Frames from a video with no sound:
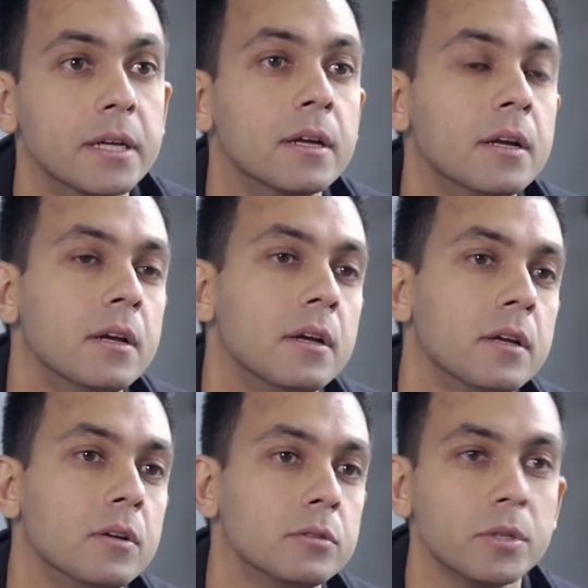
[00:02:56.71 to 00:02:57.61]

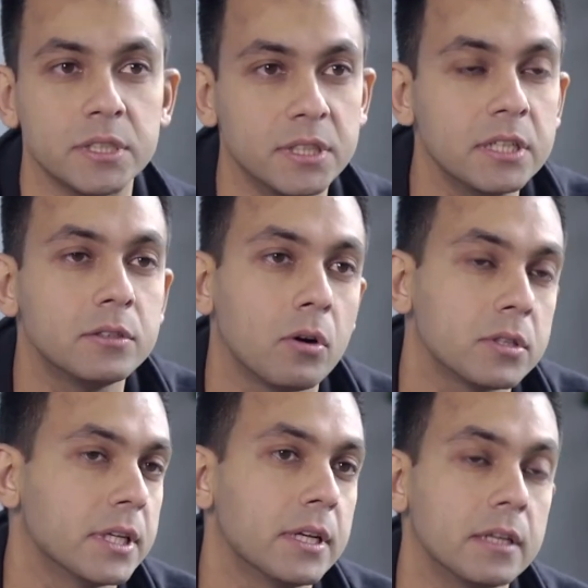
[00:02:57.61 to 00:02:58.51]
You know, so it's these
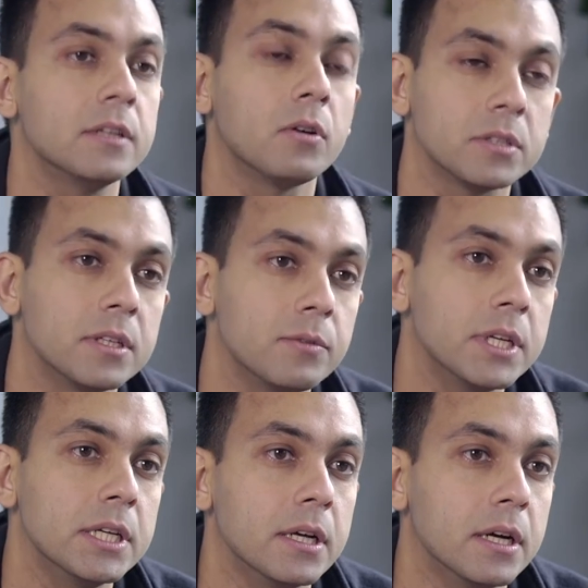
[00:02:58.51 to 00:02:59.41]
dogs, that underdogs, that
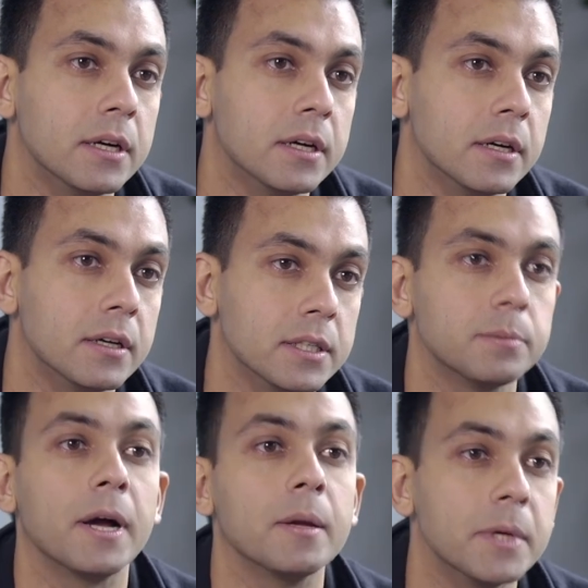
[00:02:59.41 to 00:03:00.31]
really
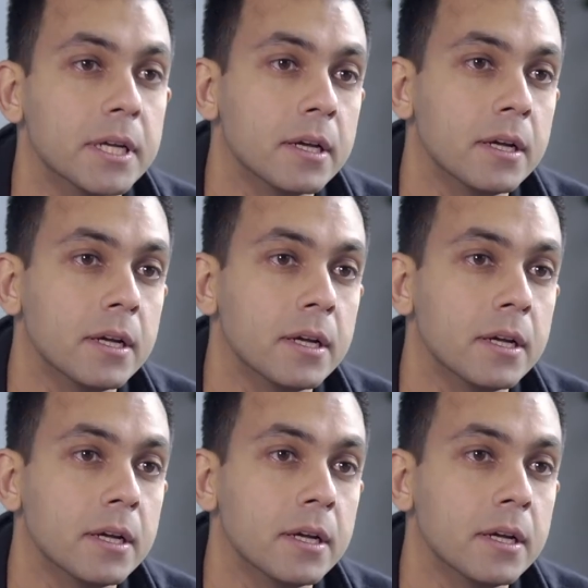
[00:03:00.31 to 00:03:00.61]
inspire me.